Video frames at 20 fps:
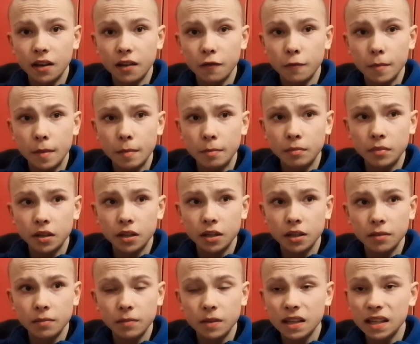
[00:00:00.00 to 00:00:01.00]
I
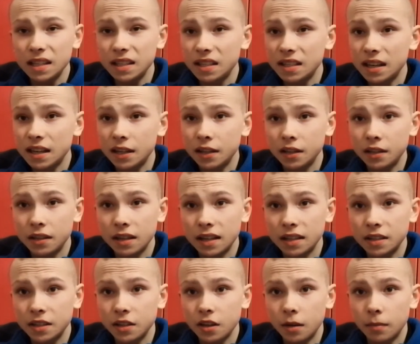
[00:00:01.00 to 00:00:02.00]
remember Isak
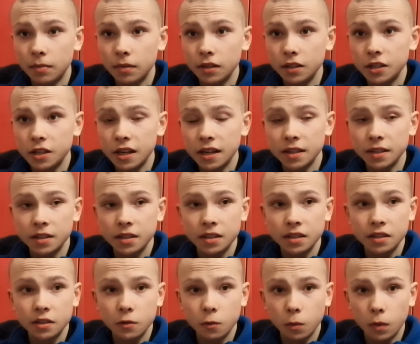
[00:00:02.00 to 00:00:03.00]
had a couple of
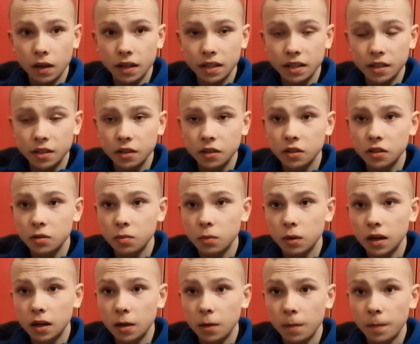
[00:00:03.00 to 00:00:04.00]
chances, Quaison as
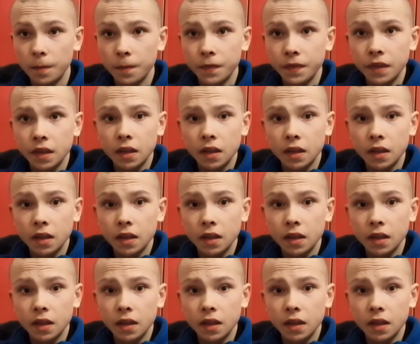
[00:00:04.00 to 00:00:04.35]
well,